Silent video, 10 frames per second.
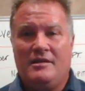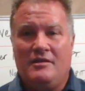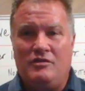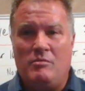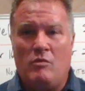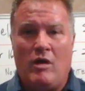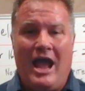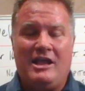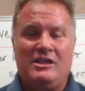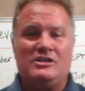The
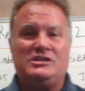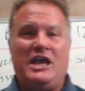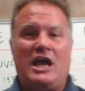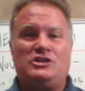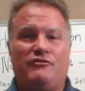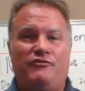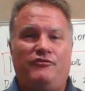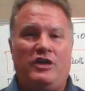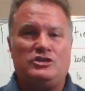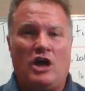miraculous catch of
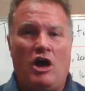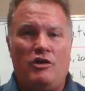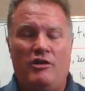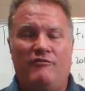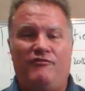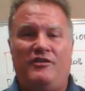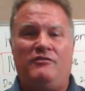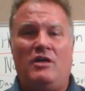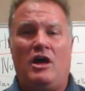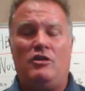fish,
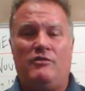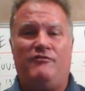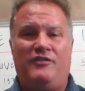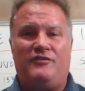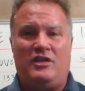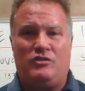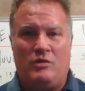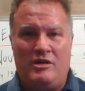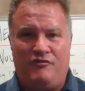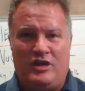
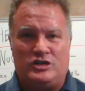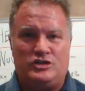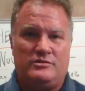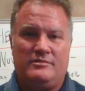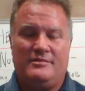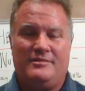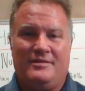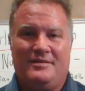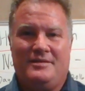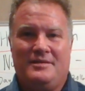153 fish.
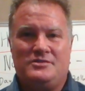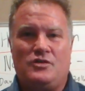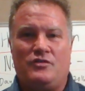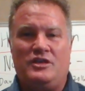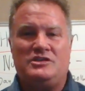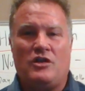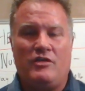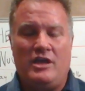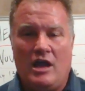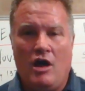So these are
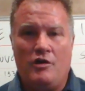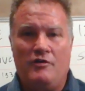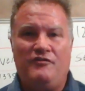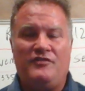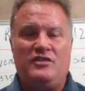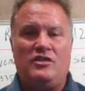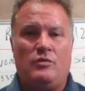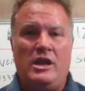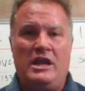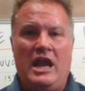the
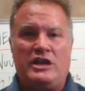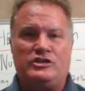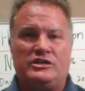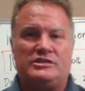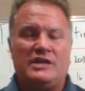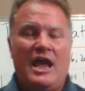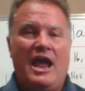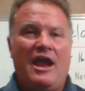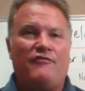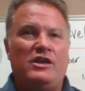153 nations.
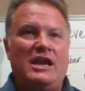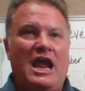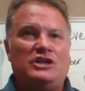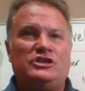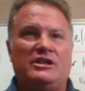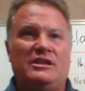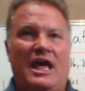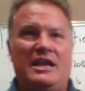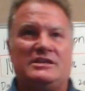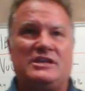Every nation
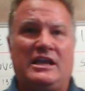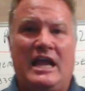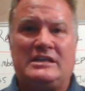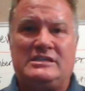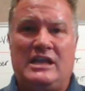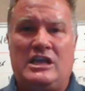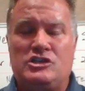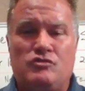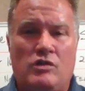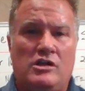that is against
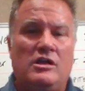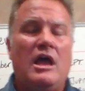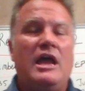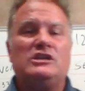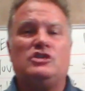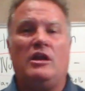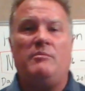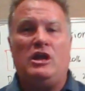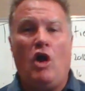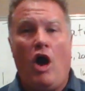Israel is going to
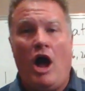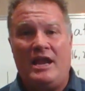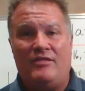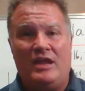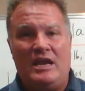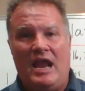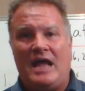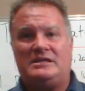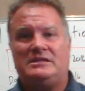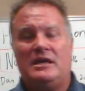be caught in the
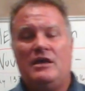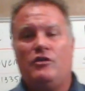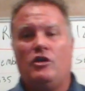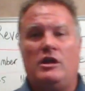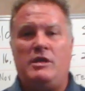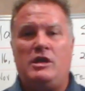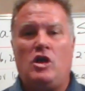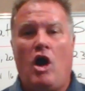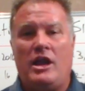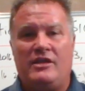net They're going
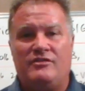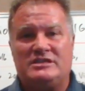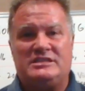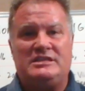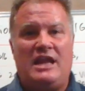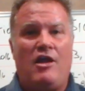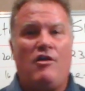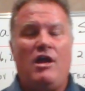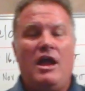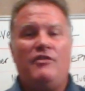caught in the
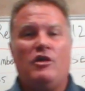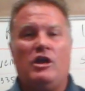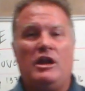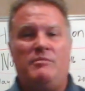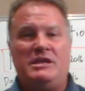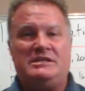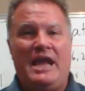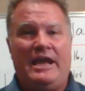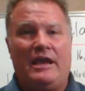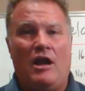snare. They're going to be
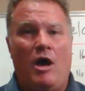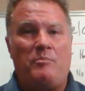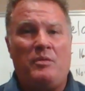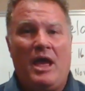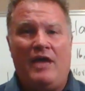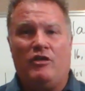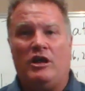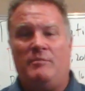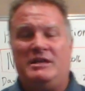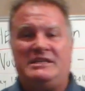taken up. And they're
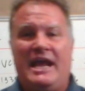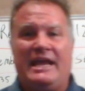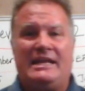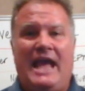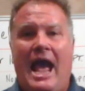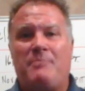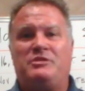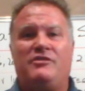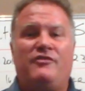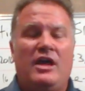going to be taken
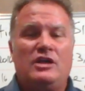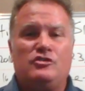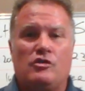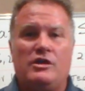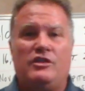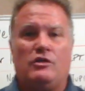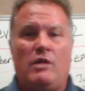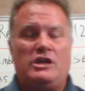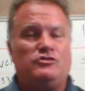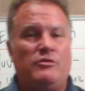captive during the
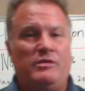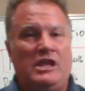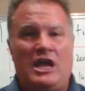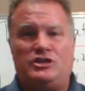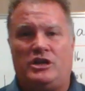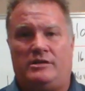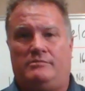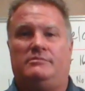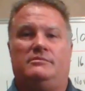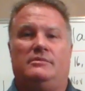Great Tribulation.
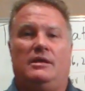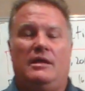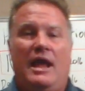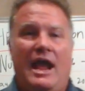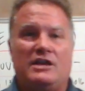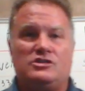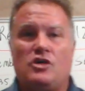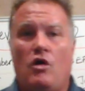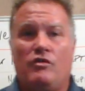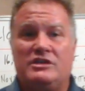And
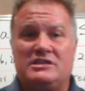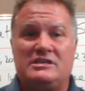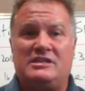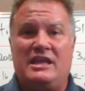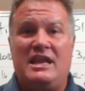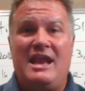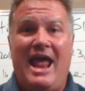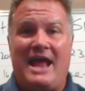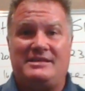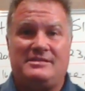so this is the
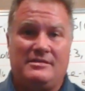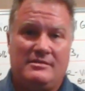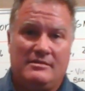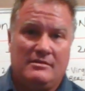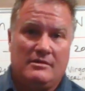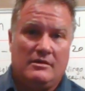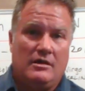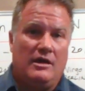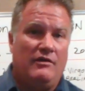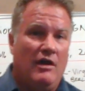net
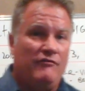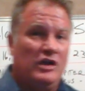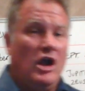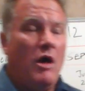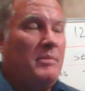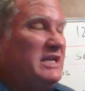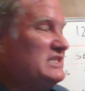of the coming